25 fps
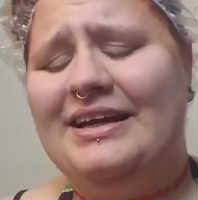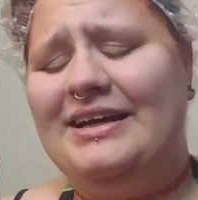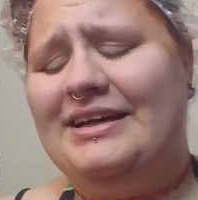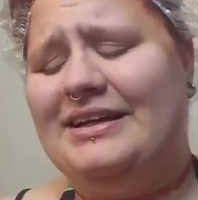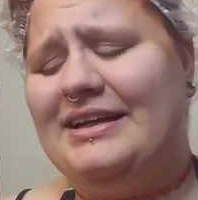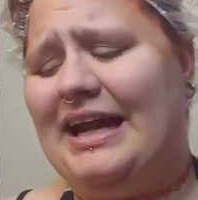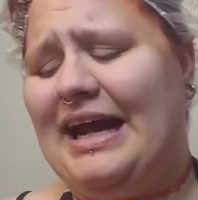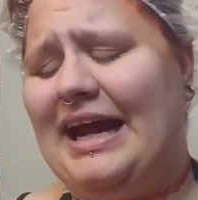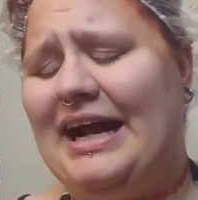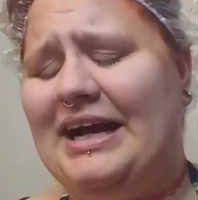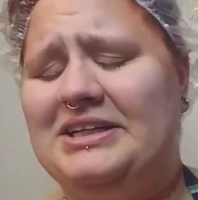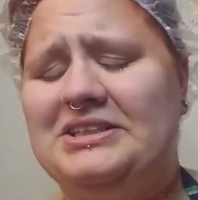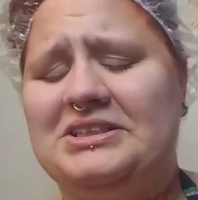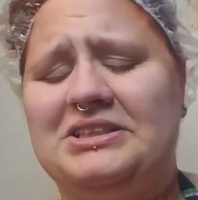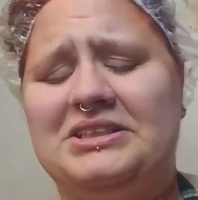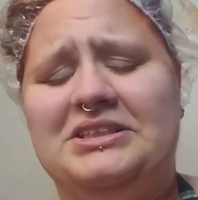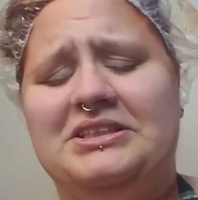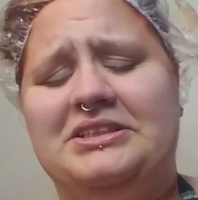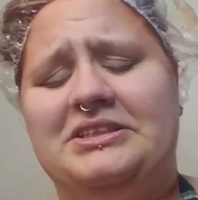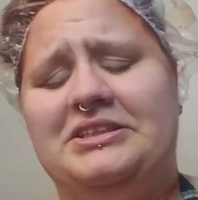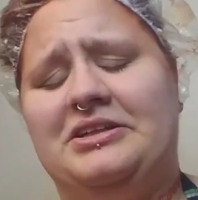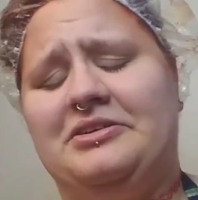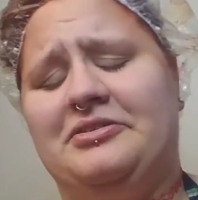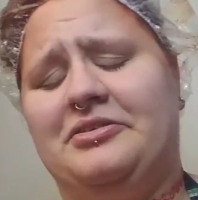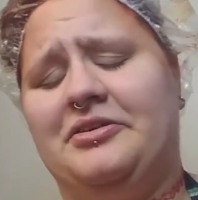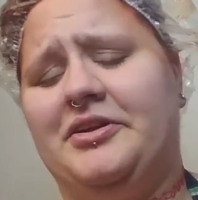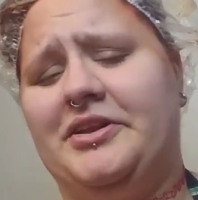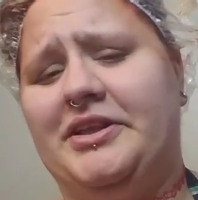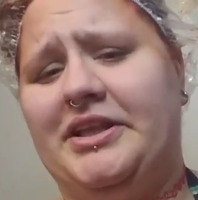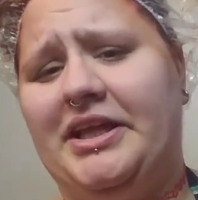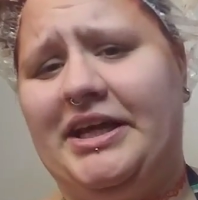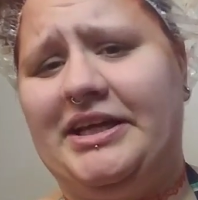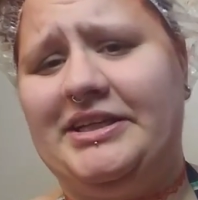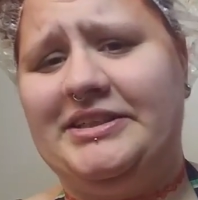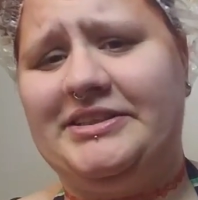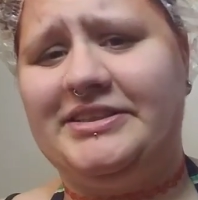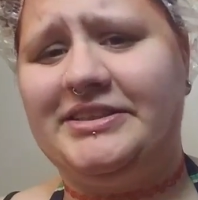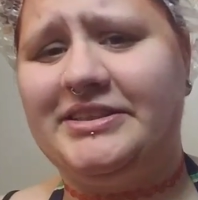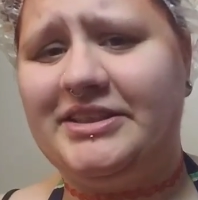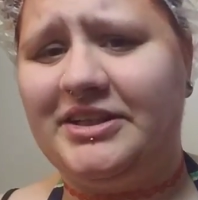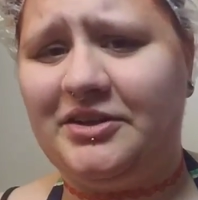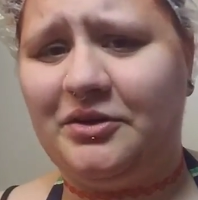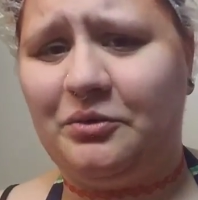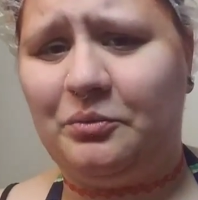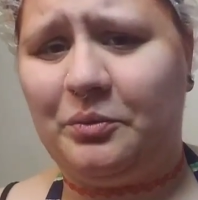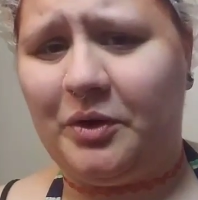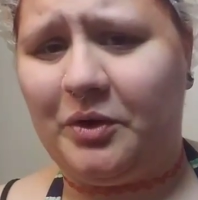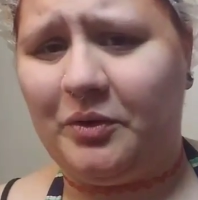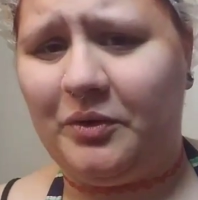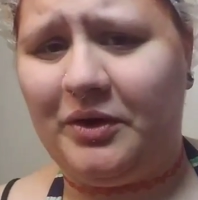and ask different things
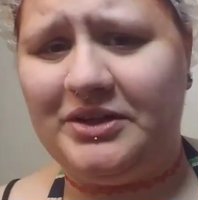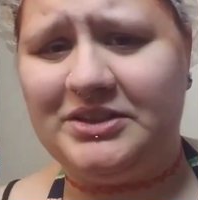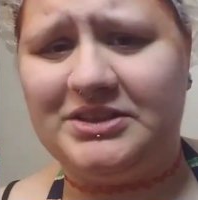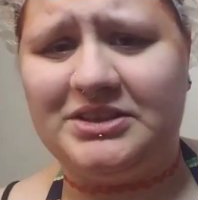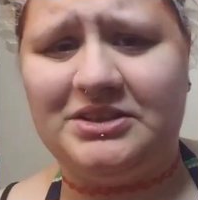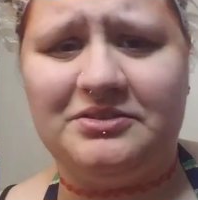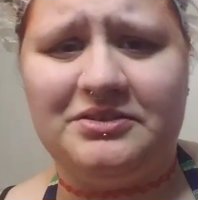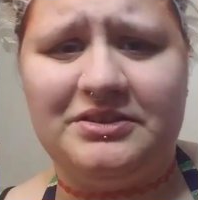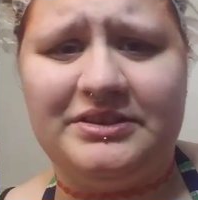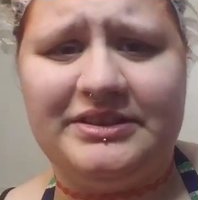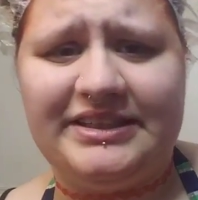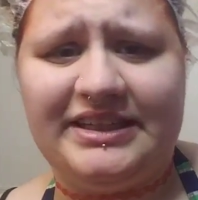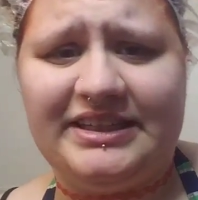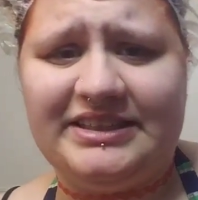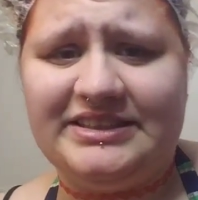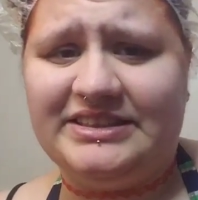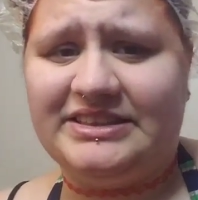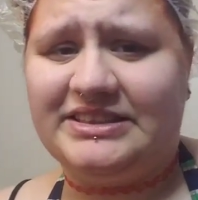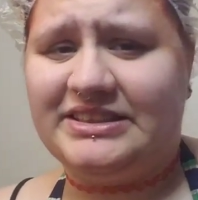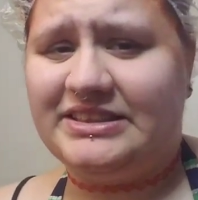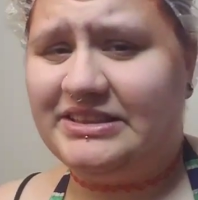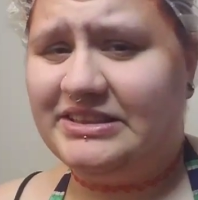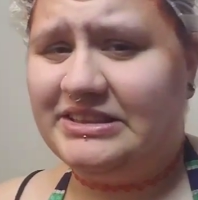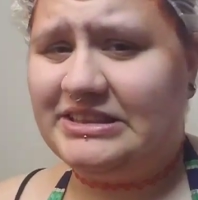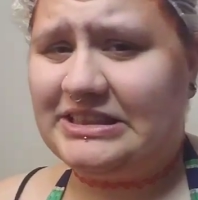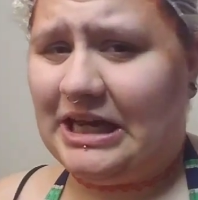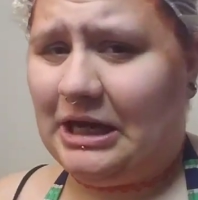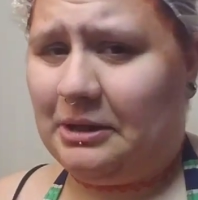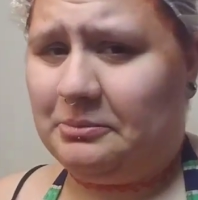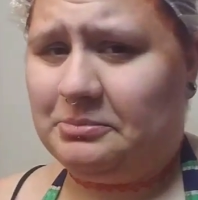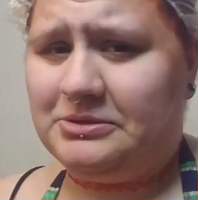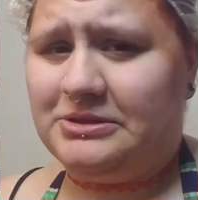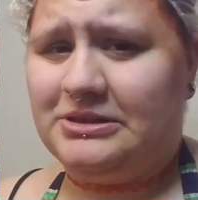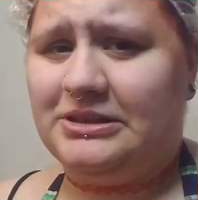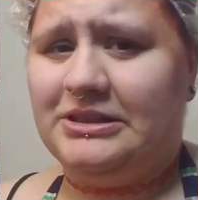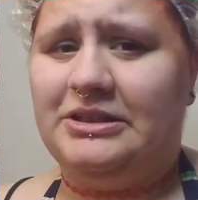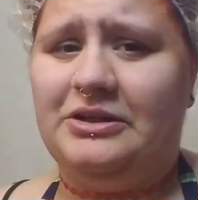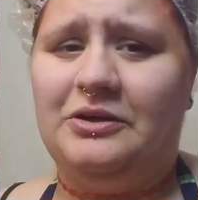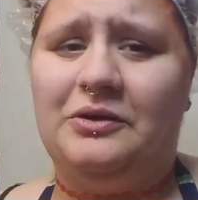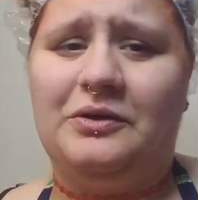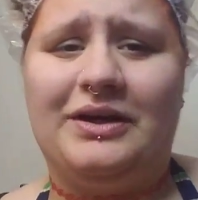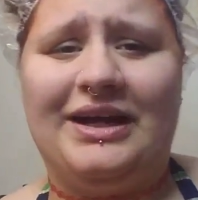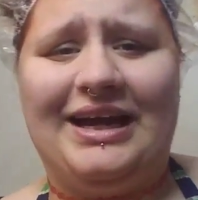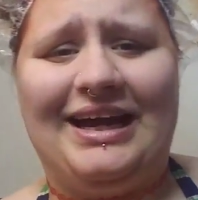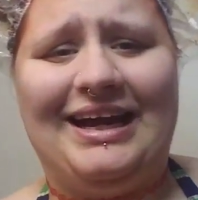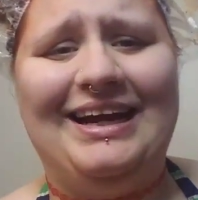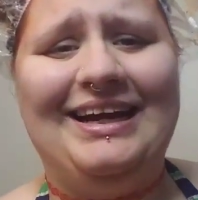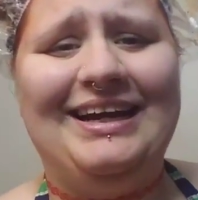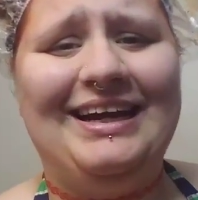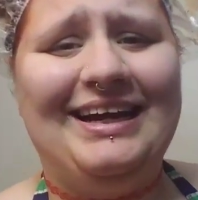and request different things, and it's absolutely
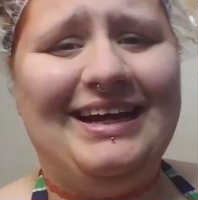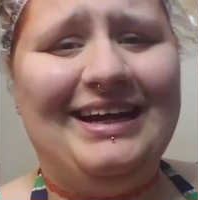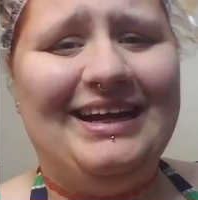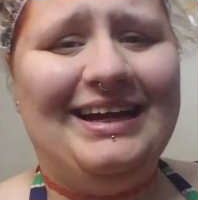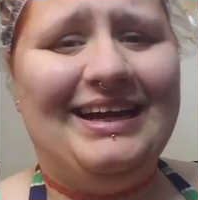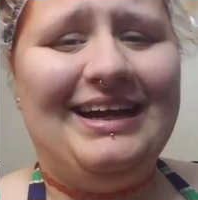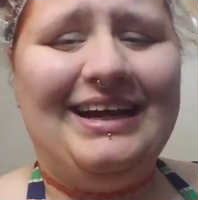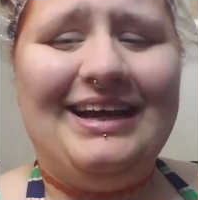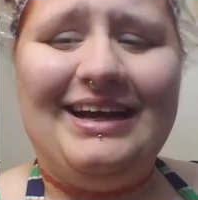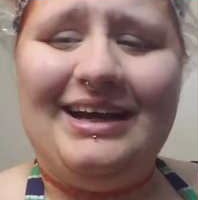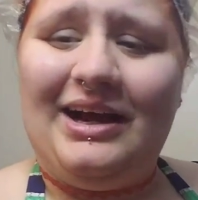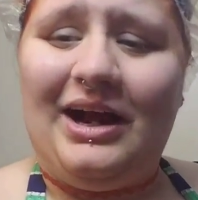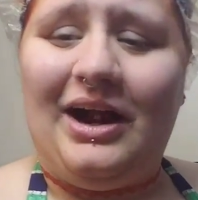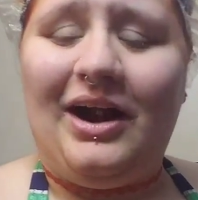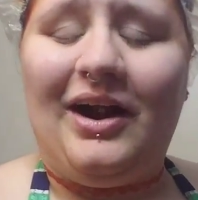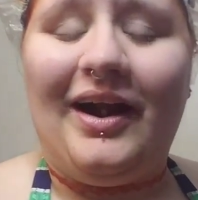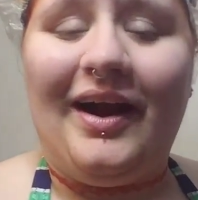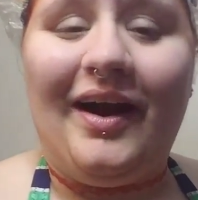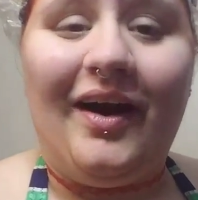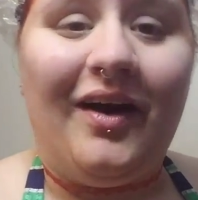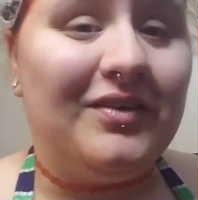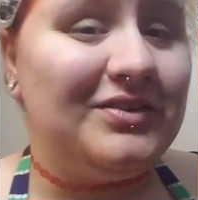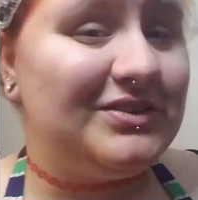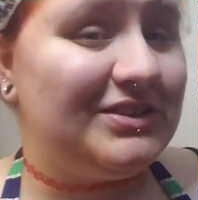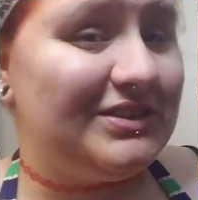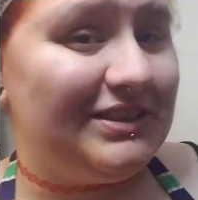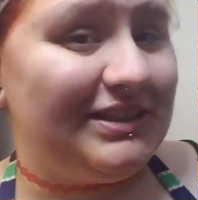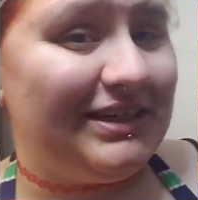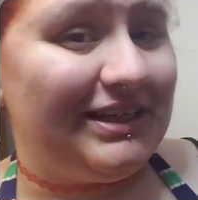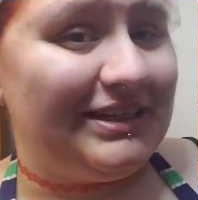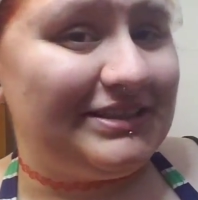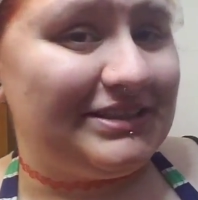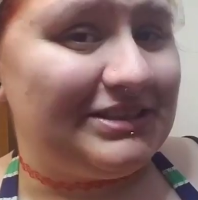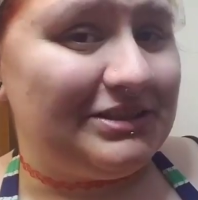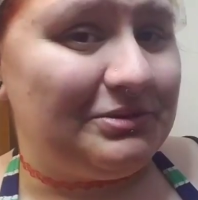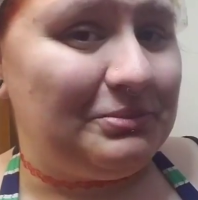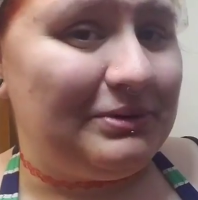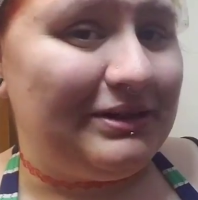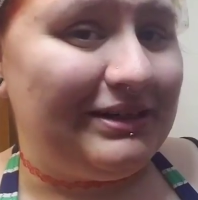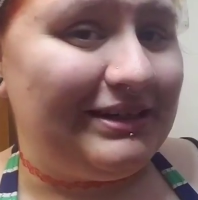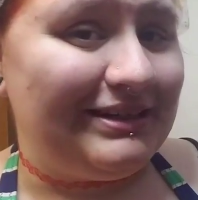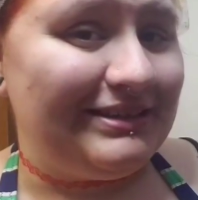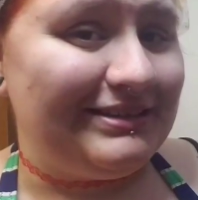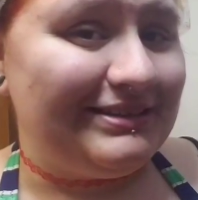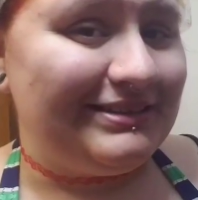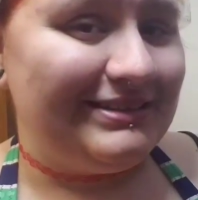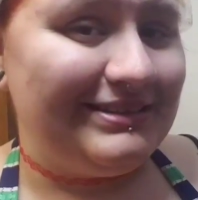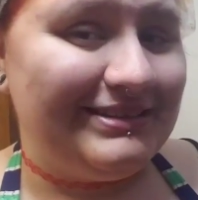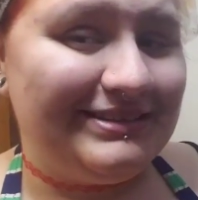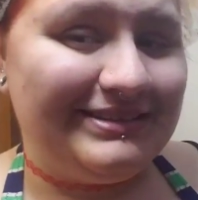okay. Alright, I'll see you guys in a
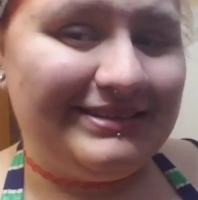minute.